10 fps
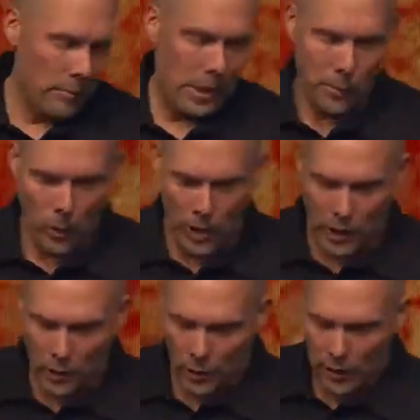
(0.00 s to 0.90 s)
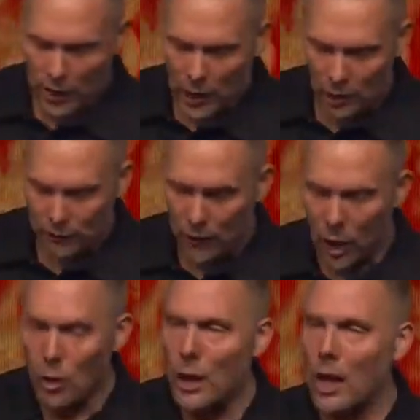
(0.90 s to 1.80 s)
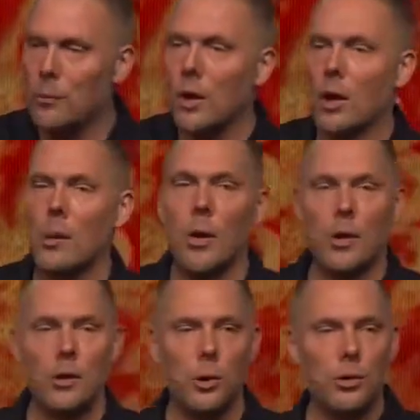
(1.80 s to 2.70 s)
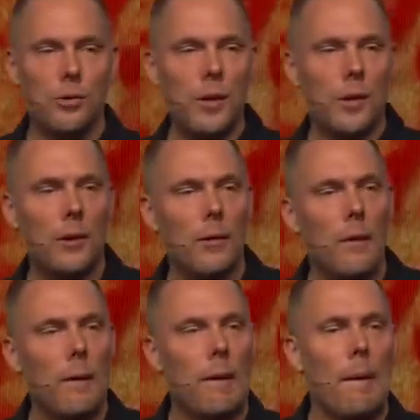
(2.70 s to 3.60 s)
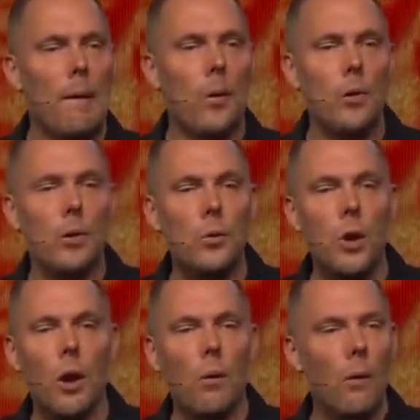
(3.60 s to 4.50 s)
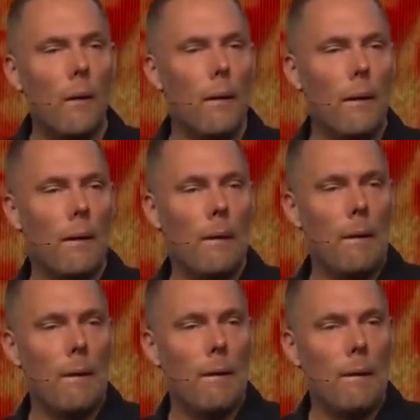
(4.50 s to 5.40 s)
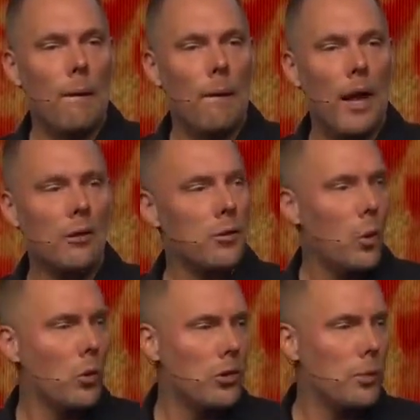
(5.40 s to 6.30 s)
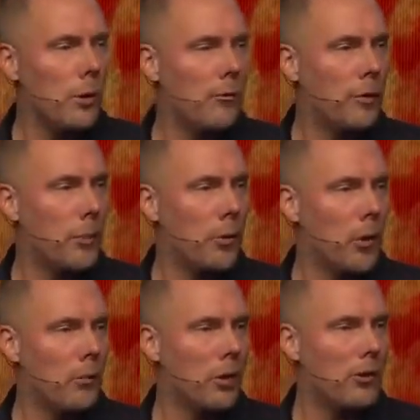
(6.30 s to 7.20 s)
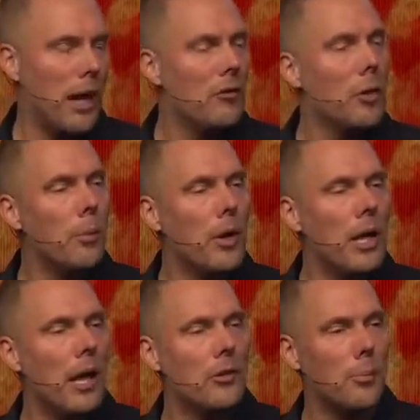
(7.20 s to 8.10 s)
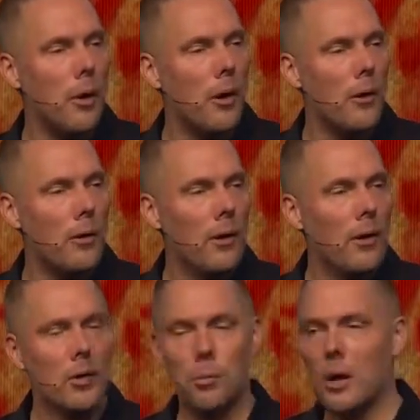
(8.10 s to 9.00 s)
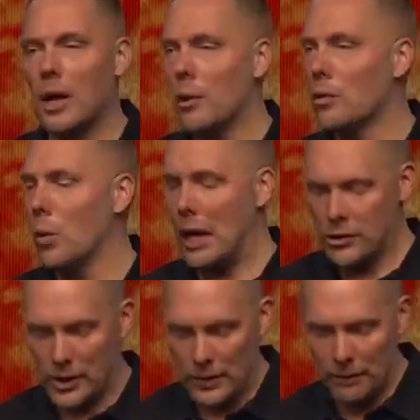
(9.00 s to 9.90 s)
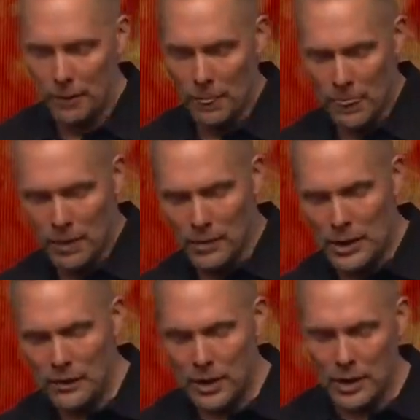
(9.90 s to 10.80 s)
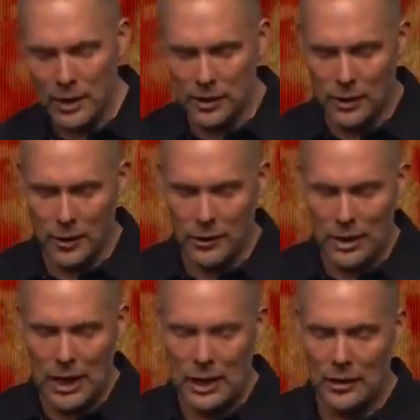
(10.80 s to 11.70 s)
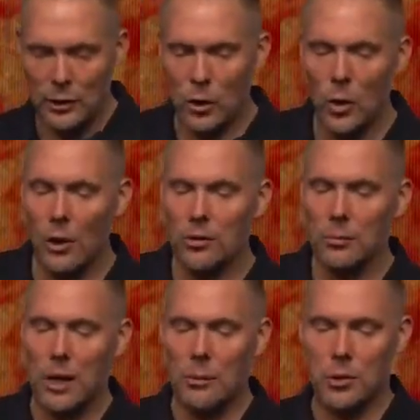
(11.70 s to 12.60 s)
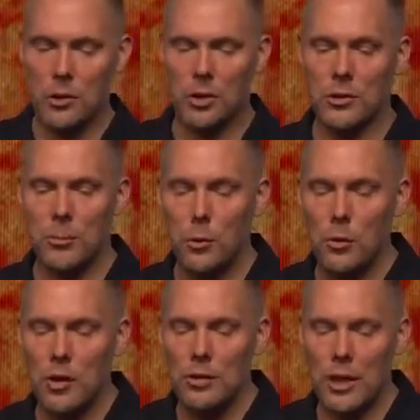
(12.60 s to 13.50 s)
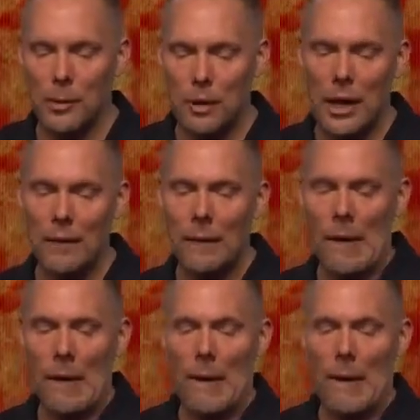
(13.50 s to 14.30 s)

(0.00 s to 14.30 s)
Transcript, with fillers: people here or there or far away. I'm talking about in your sphere, who you know. Ask the Holy Spirit for a burden, because everybody has a part to play. I was watching TV the other day, and you know how sometimes there's just some movies that come on